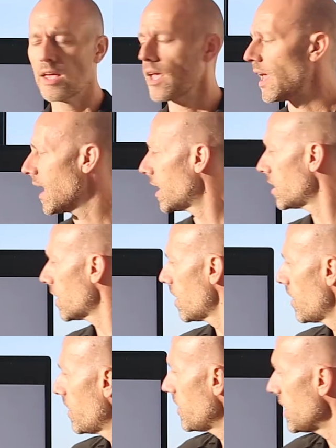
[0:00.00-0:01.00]
And
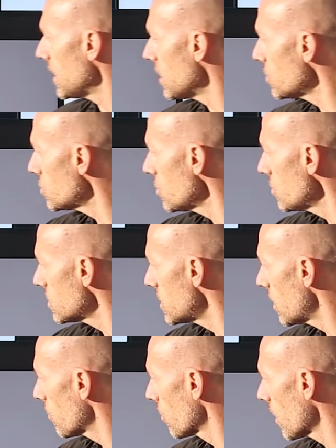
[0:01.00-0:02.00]
the issues
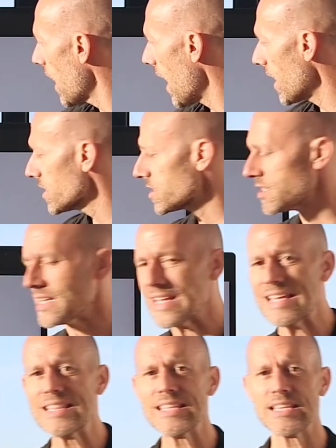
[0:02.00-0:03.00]
that were asked
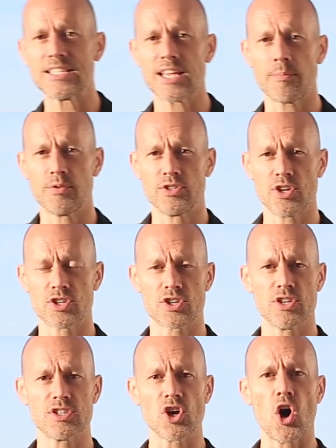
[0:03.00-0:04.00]
in these
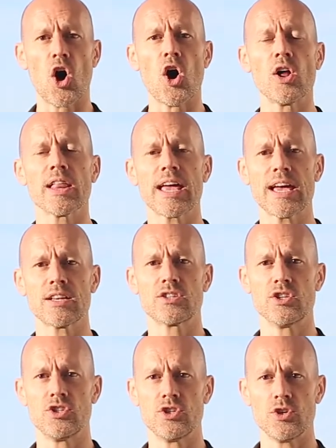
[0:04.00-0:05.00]
depositions all had
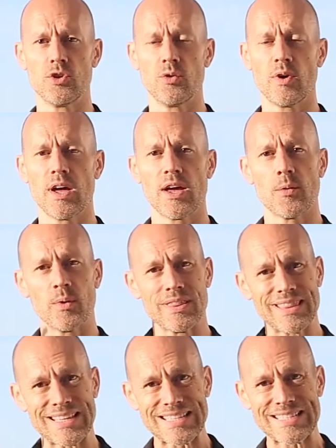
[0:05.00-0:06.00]
to do
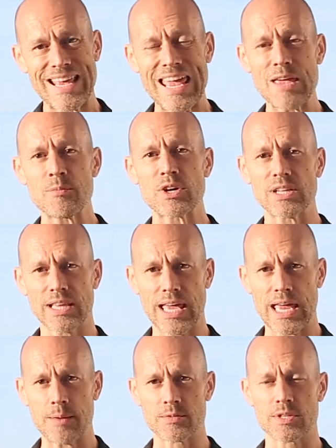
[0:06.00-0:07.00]
with the same
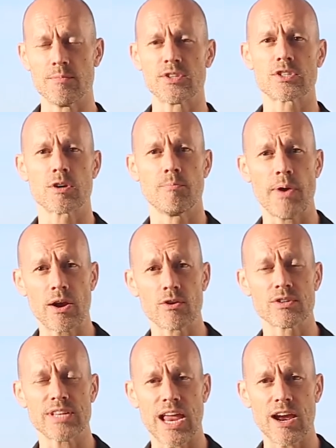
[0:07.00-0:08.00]
claims that Mr.
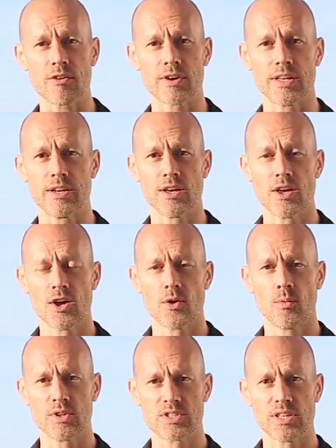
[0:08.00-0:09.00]
Berroteran
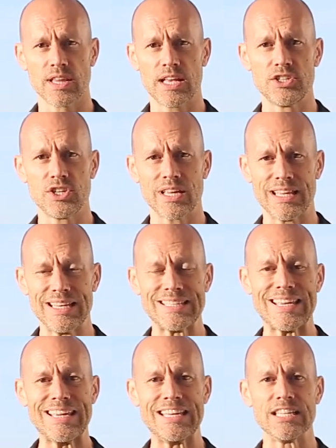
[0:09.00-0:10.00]
was alleging in
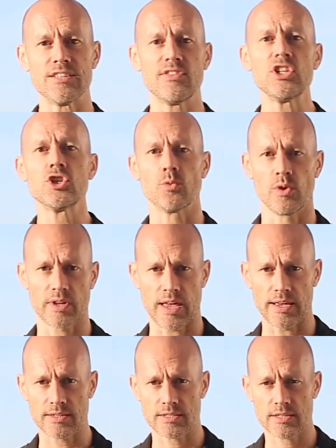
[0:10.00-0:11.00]
his individual
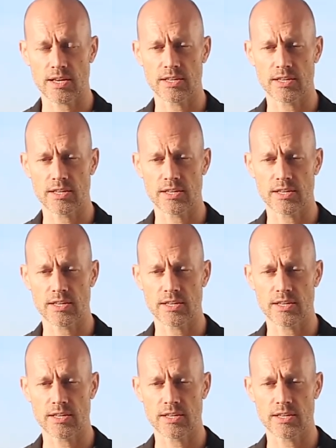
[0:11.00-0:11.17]
case.